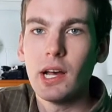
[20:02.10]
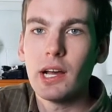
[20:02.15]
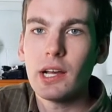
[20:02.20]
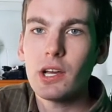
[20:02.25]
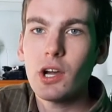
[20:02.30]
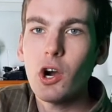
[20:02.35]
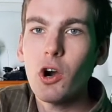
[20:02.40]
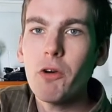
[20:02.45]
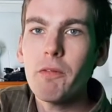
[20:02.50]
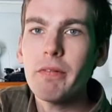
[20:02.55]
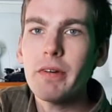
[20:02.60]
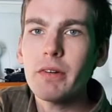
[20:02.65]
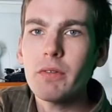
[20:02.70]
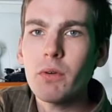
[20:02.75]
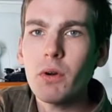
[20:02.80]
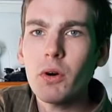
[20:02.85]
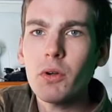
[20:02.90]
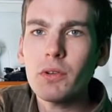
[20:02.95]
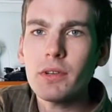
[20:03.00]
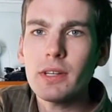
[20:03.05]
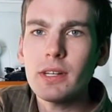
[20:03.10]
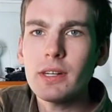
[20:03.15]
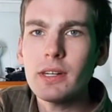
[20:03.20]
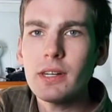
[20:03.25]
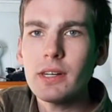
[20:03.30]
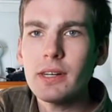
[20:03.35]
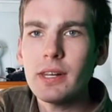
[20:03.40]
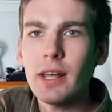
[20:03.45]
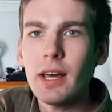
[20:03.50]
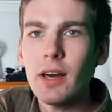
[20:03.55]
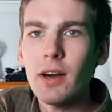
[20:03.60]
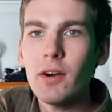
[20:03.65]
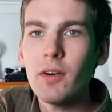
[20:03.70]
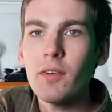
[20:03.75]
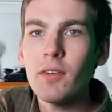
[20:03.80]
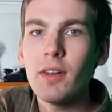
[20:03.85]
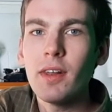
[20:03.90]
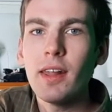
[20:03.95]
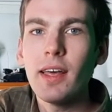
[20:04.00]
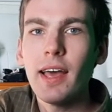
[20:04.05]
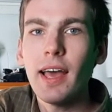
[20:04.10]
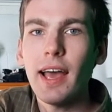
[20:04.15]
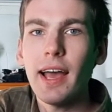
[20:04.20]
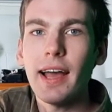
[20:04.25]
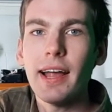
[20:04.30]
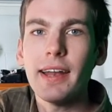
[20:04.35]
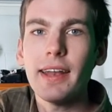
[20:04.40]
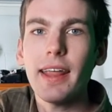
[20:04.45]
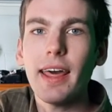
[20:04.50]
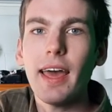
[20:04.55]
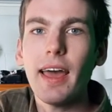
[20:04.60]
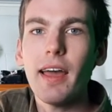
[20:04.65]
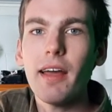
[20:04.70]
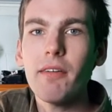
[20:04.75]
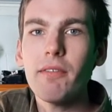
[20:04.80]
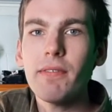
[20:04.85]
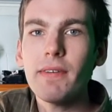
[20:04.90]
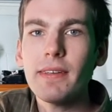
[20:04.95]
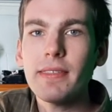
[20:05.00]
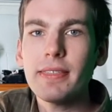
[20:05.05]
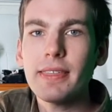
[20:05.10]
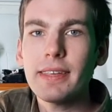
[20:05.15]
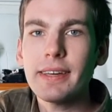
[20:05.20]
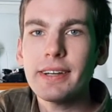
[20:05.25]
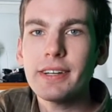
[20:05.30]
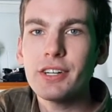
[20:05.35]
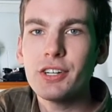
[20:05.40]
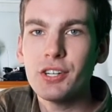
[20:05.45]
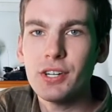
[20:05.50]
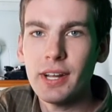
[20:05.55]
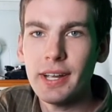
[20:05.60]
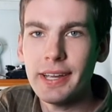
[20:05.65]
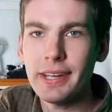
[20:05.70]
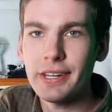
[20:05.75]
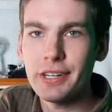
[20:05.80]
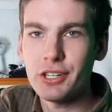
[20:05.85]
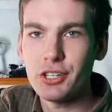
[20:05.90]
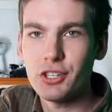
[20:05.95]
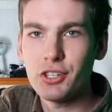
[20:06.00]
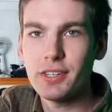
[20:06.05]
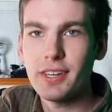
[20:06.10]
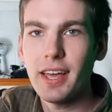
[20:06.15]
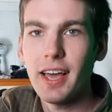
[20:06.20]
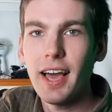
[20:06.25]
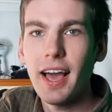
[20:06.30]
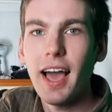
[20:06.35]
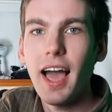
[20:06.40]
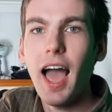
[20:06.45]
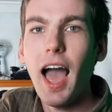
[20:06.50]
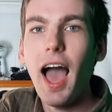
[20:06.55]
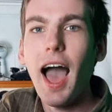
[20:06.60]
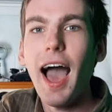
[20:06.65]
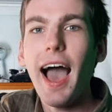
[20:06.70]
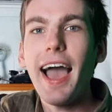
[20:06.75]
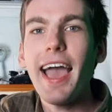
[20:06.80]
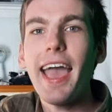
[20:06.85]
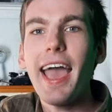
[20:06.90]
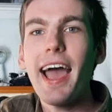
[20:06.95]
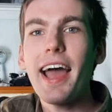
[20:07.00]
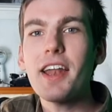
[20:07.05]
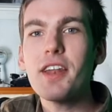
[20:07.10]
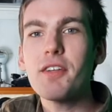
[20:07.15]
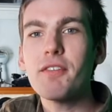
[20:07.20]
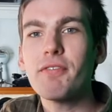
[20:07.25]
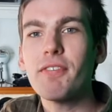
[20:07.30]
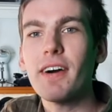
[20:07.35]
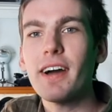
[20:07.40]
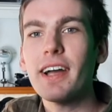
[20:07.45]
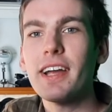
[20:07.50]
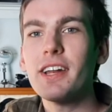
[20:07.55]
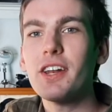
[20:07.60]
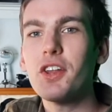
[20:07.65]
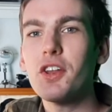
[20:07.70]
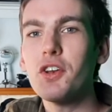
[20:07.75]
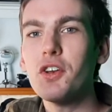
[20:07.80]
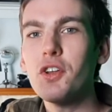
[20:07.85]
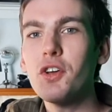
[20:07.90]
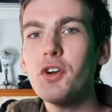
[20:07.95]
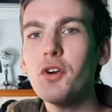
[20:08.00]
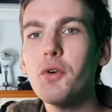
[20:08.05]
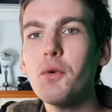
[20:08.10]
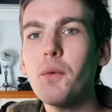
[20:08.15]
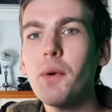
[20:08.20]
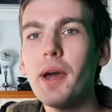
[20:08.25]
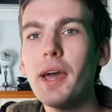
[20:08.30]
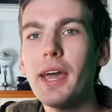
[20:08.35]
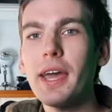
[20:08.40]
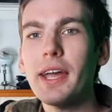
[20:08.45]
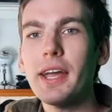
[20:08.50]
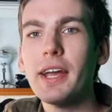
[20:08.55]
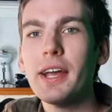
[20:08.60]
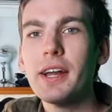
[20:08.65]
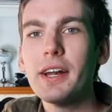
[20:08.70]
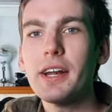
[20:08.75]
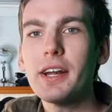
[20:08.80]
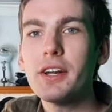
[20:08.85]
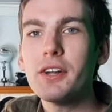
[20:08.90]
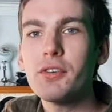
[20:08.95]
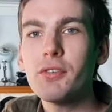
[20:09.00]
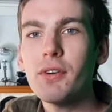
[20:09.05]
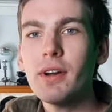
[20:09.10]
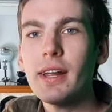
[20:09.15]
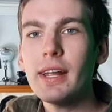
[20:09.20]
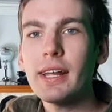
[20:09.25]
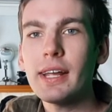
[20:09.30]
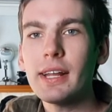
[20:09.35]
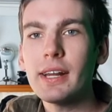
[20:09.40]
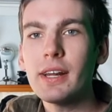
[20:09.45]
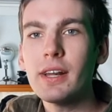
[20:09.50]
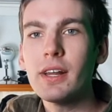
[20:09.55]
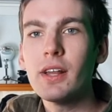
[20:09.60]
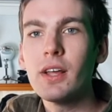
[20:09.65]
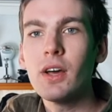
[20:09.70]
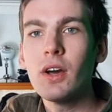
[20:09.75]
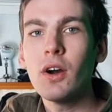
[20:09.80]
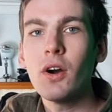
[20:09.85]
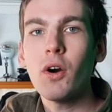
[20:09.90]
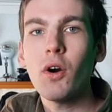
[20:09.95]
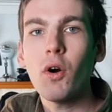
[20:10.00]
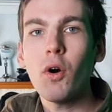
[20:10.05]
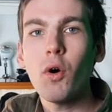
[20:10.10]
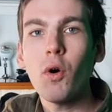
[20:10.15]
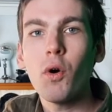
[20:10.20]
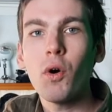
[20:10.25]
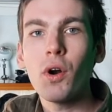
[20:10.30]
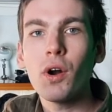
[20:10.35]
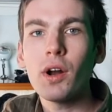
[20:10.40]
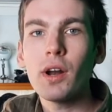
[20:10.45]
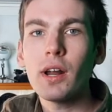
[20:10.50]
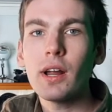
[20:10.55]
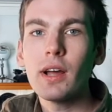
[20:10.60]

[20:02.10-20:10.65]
COVID rolled into town and everything changed. I had to find a new way to train or